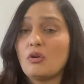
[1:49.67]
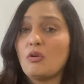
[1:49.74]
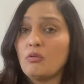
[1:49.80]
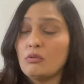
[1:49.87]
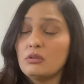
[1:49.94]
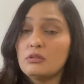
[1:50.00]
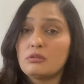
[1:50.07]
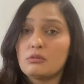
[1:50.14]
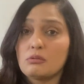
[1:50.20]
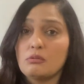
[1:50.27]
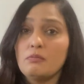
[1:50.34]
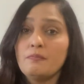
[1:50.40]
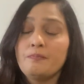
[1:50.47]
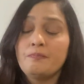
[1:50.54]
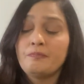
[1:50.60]
Also,
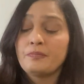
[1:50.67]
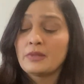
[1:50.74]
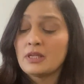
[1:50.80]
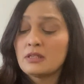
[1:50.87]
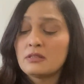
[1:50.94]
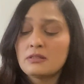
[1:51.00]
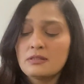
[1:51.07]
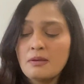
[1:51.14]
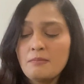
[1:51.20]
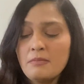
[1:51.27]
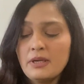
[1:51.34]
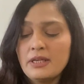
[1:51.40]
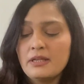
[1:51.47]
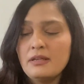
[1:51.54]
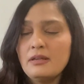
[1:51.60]

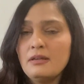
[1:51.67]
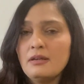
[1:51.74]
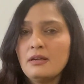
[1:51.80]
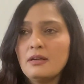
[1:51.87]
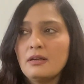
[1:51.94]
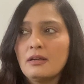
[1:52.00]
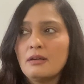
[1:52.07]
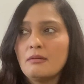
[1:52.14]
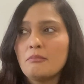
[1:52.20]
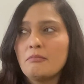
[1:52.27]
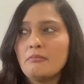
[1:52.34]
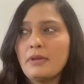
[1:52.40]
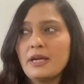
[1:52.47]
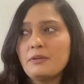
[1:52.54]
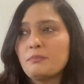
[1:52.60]
somebody
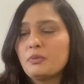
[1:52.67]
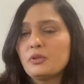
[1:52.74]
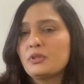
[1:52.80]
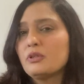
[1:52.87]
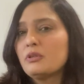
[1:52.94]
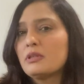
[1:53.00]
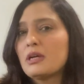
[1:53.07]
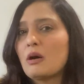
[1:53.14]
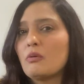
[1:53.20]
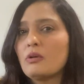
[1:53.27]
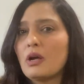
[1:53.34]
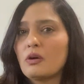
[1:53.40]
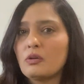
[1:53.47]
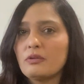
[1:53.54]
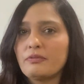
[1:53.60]
might put you down
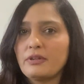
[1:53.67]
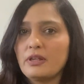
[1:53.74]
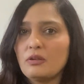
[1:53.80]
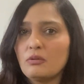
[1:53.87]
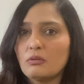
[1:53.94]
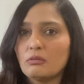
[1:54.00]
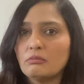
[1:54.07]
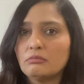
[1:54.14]
out of ego,